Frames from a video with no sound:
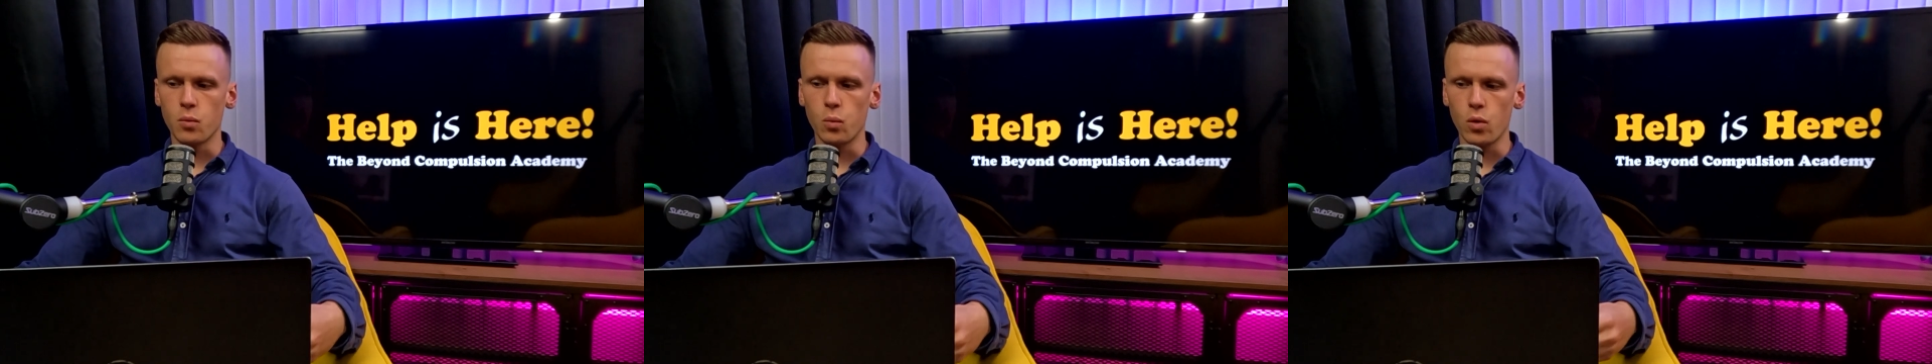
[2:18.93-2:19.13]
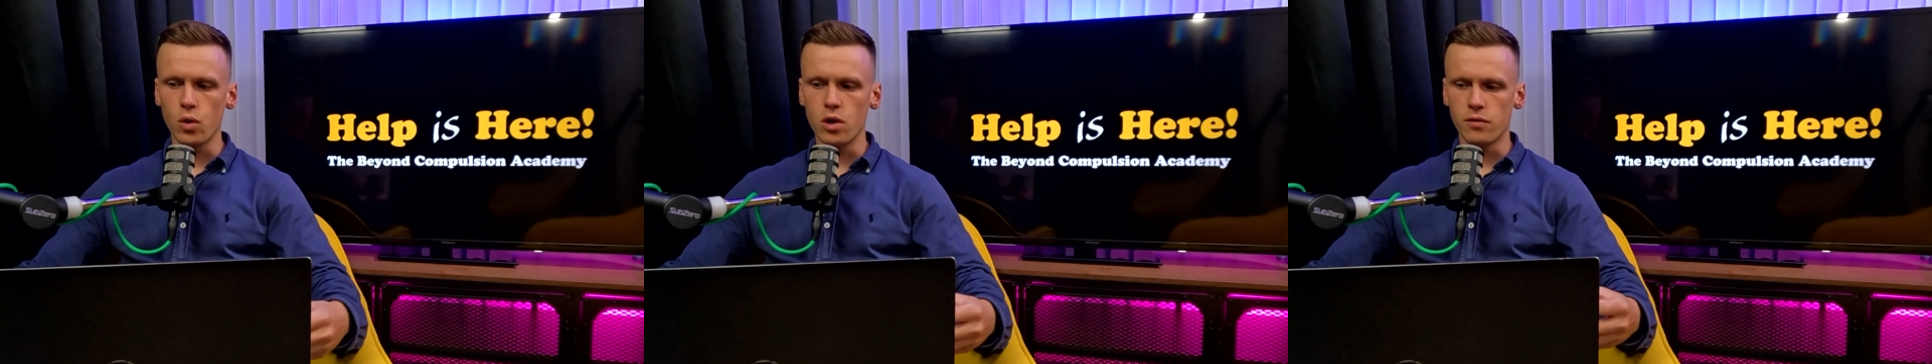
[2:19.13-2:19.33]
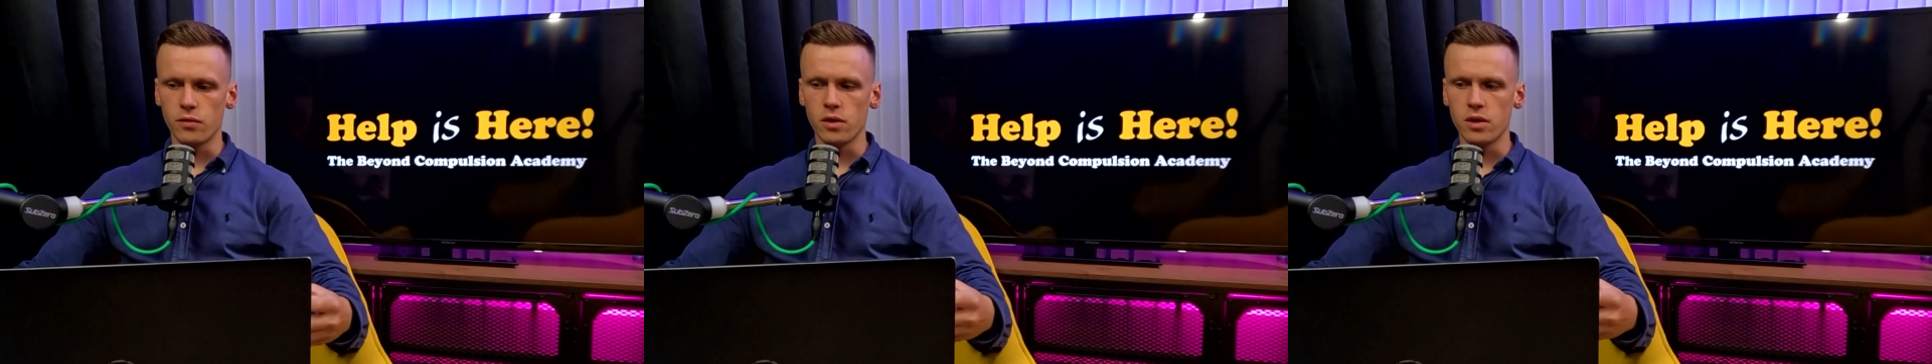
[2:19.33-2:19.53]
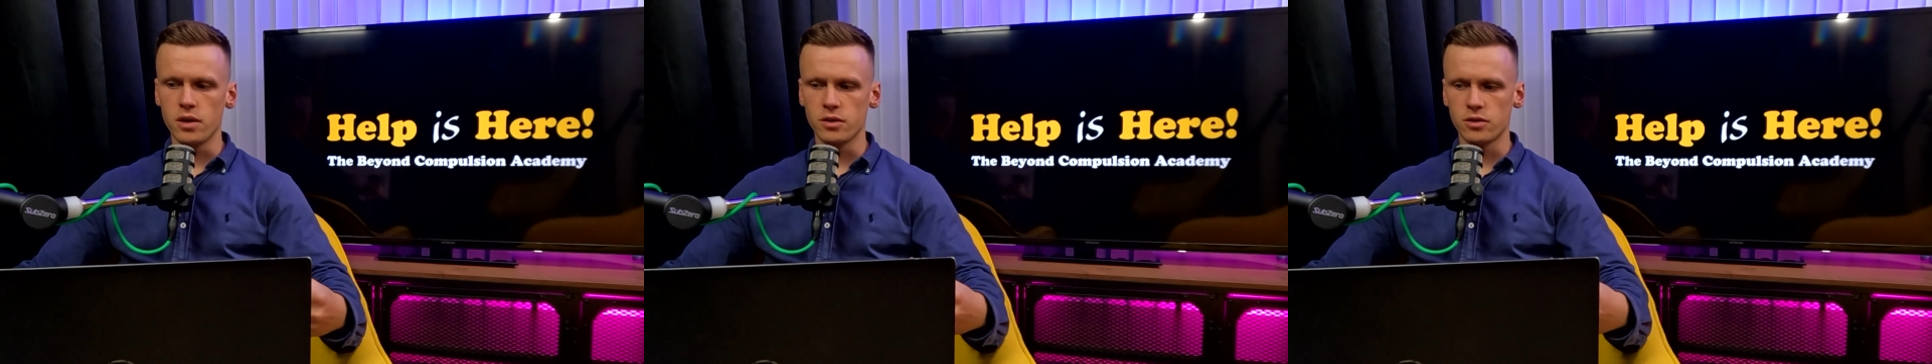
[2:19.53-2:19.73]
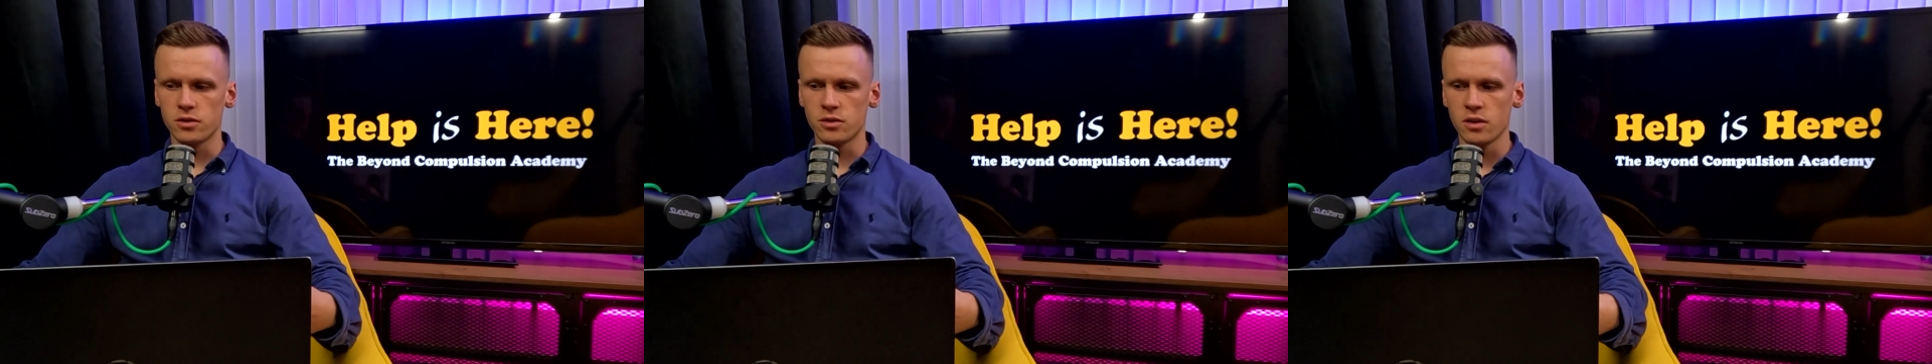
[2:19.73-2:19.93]

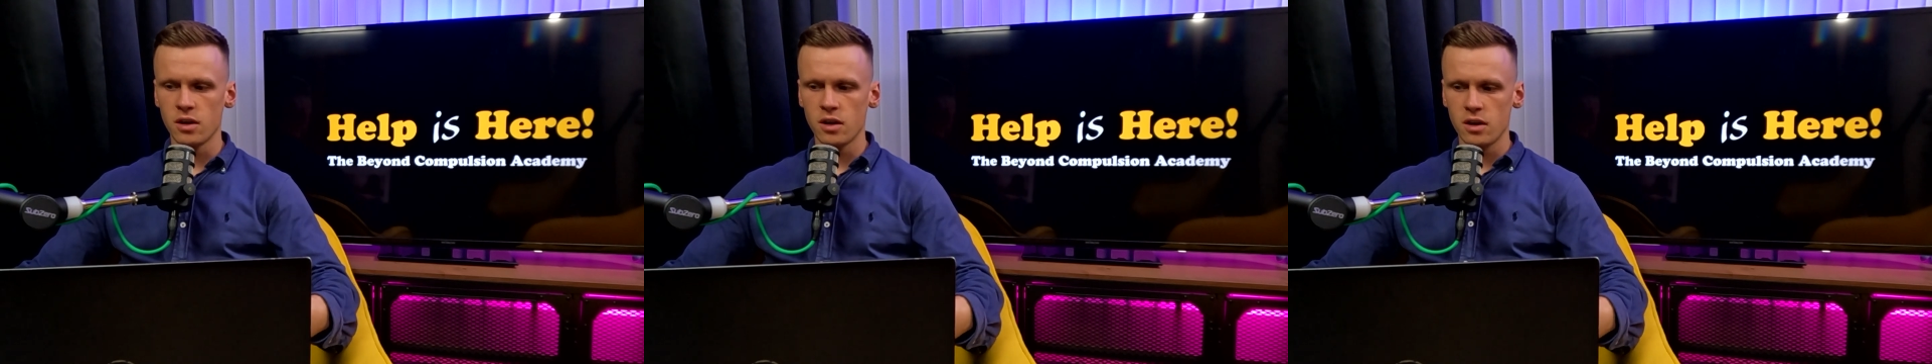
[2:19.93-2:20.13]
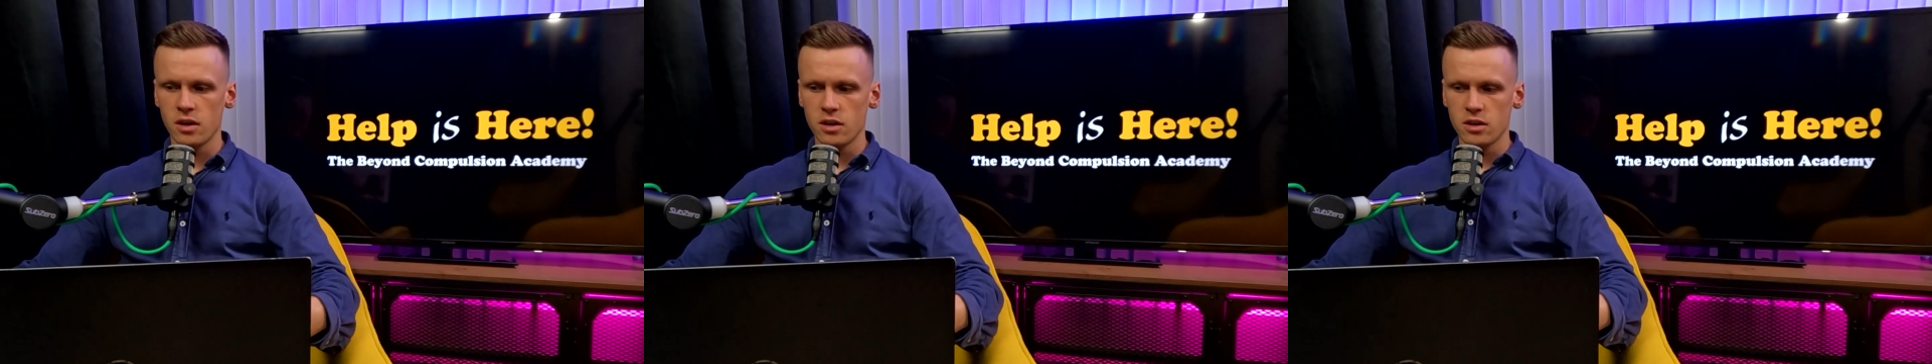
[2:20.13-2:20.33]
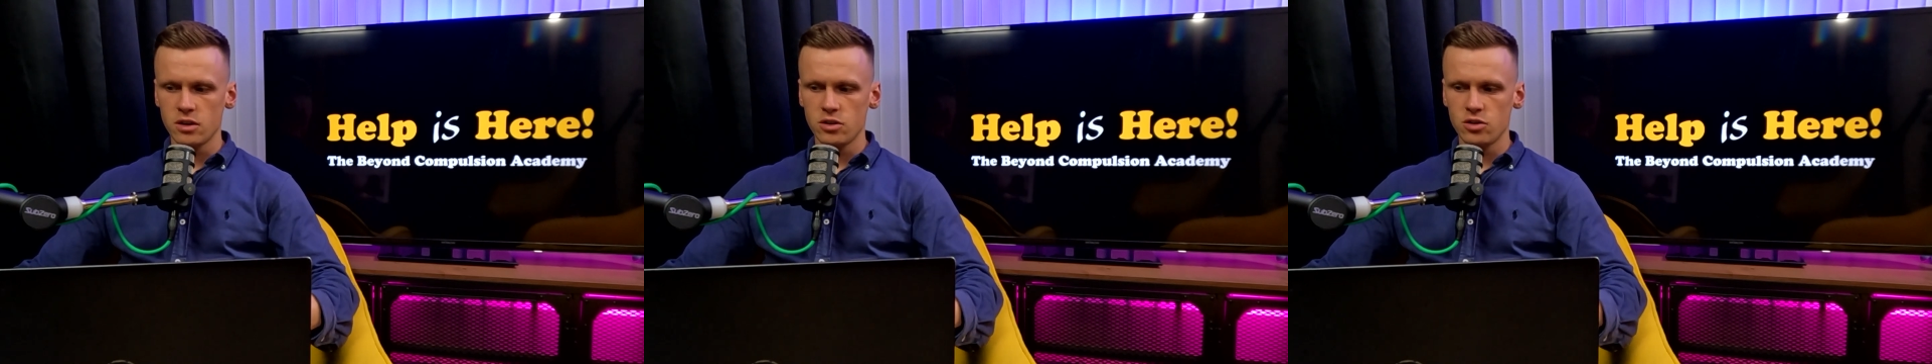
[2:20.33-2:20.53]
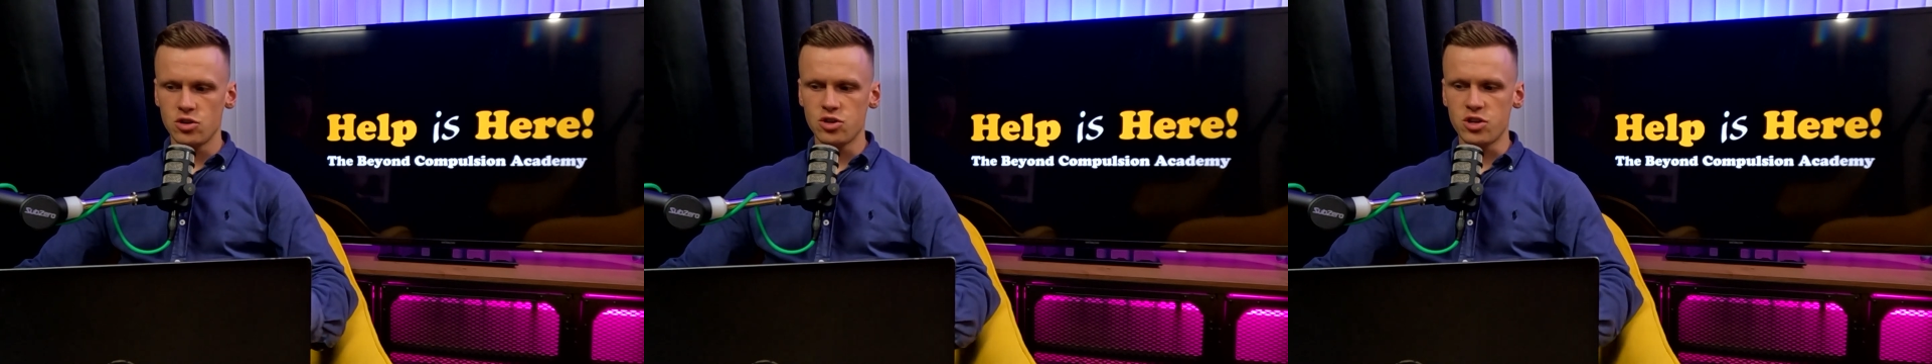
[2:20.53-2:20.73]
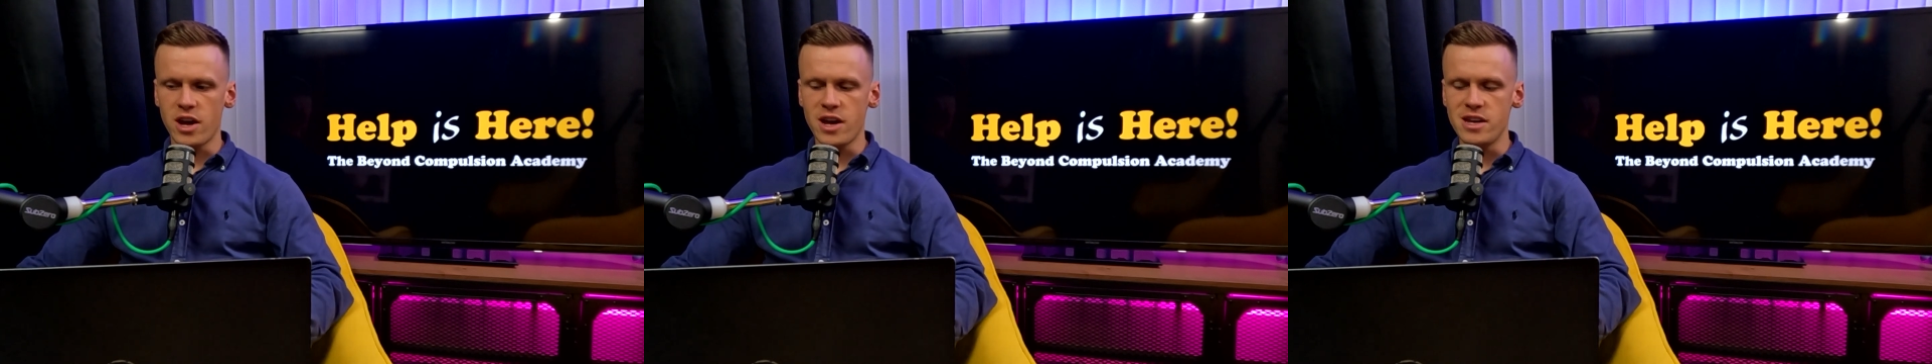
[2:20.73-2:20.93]
worthless,
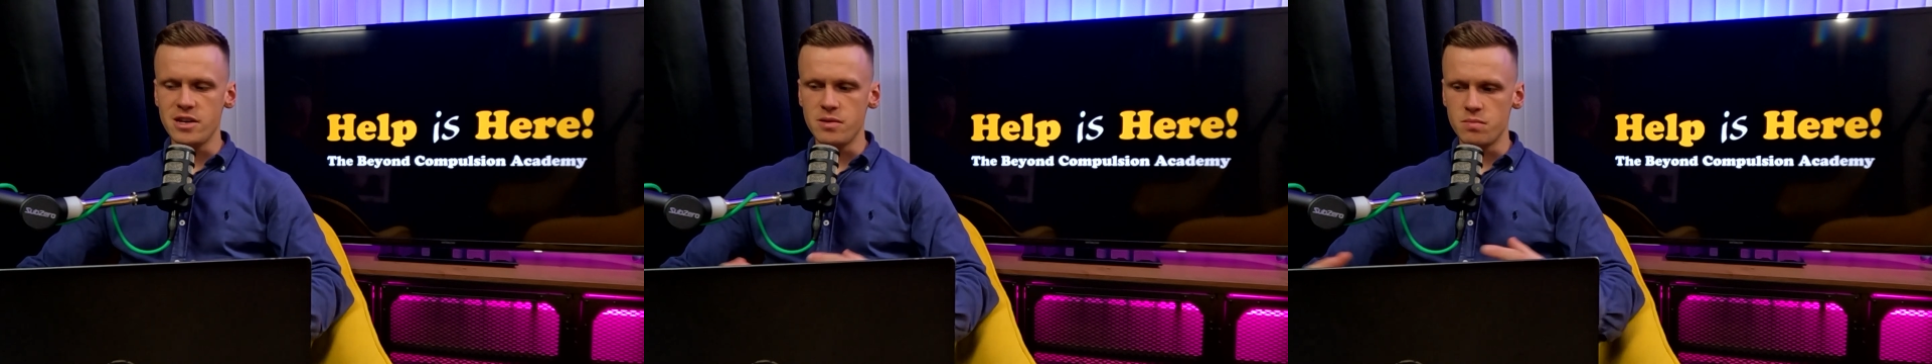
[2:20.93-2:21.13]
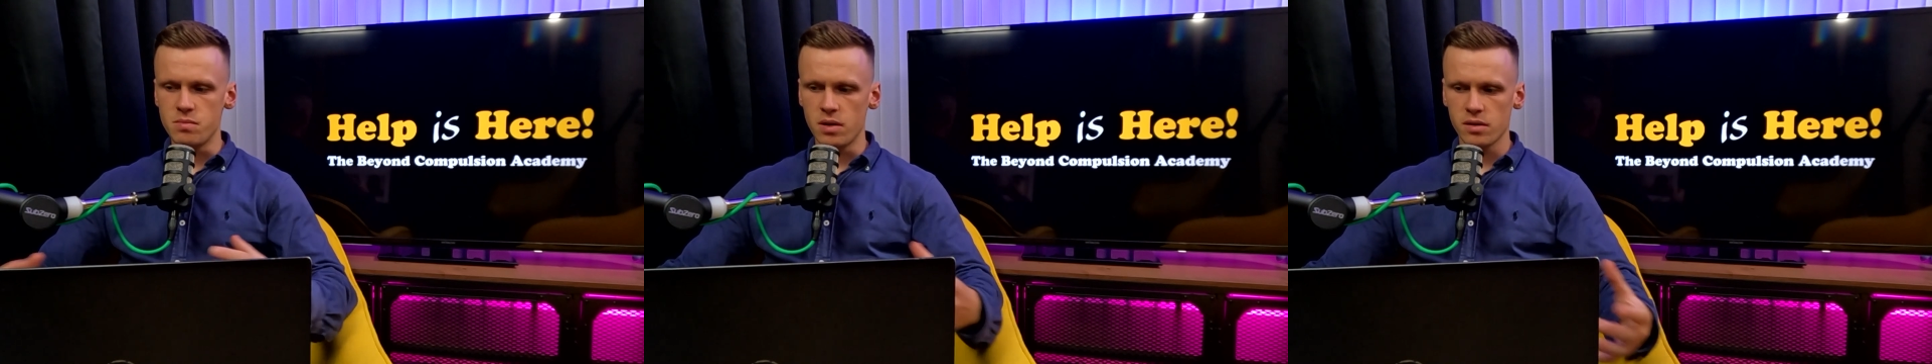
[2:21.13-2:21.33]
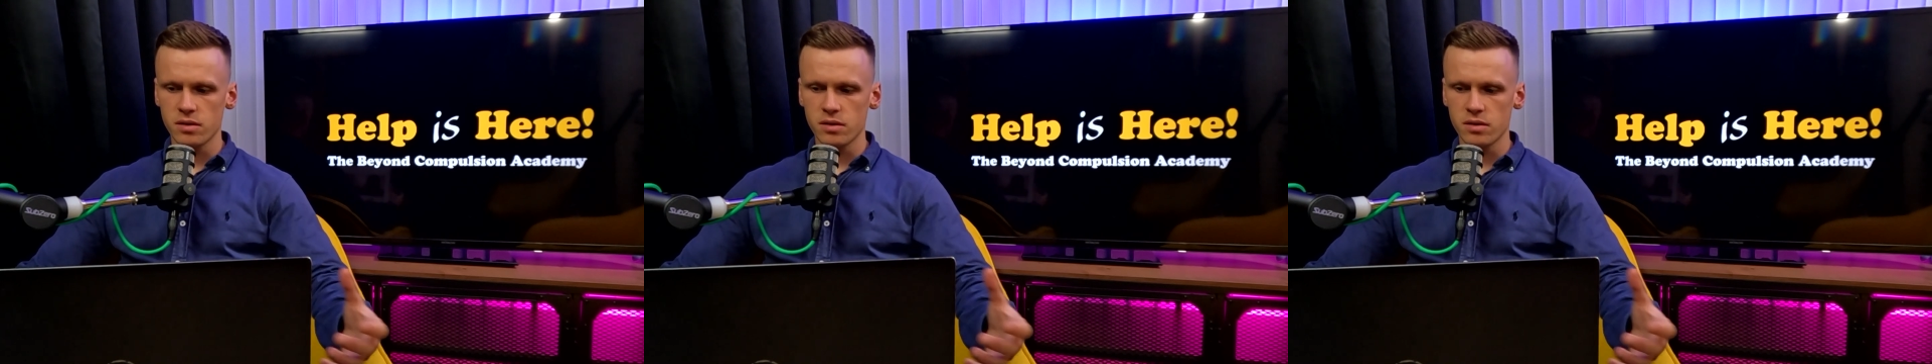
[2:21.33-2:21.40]
shameful